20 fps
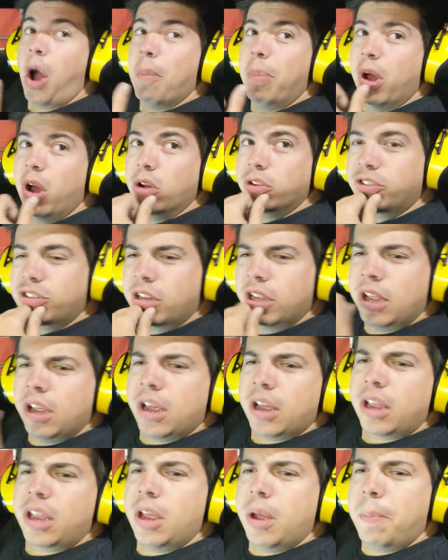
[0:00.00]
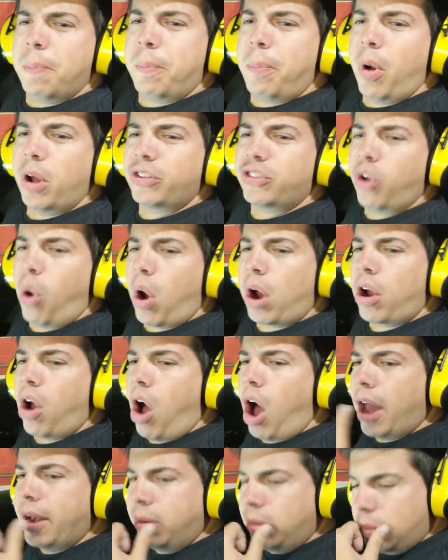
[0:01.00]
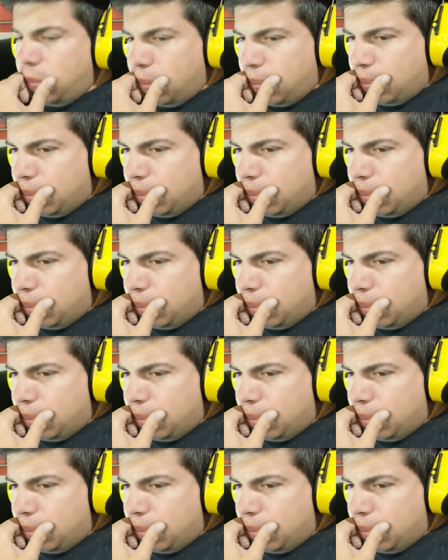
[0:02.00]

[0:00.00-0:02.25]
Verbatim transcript: low boost. You put torque on.